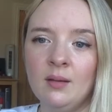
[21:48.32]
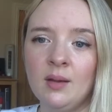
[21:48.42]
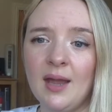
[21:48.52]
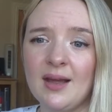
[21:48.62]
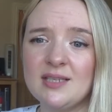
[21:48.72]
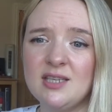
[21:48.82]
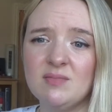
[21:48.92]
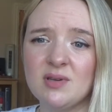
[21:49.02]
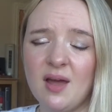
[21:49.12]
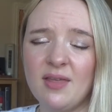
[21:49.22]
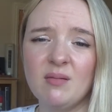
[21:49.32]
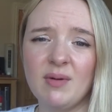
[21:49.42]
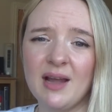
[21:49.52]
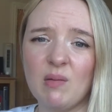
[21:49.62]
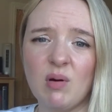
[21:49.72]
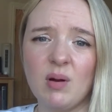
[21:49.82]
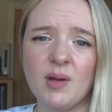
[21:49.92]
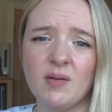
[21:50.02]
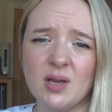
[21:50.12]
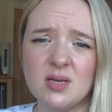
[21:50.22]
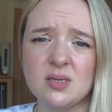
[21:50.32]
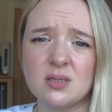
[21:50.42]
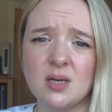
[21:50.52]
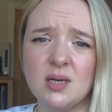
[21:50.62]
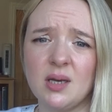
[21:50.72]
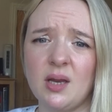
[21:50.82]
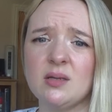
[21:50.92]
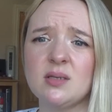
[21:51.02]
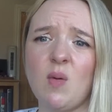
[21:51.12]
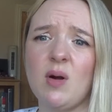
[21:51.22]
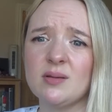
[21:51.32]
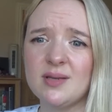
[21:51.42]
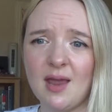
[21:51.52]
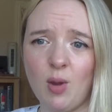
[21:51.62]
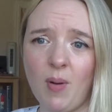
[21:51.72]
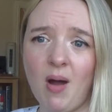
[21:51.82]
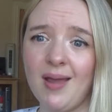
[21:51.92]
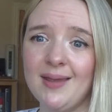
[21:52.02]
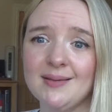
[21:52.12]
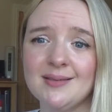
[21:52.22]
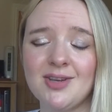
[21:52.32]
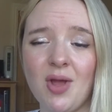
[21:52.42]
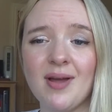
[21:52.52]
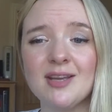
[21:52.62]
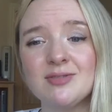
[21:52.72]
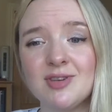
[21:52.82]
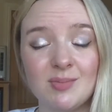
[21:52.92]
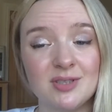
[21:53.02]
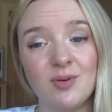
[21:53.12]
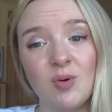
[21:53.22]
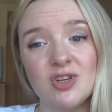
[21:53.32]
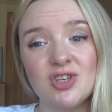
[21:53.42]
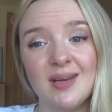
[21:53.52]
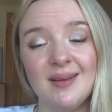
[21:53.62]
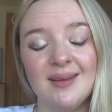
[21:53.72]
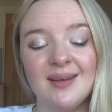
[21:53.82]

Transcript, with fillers: But yeah, it seems I think my camera might be overheating slightly, so I'll say goodbye. So thank you so much for watching.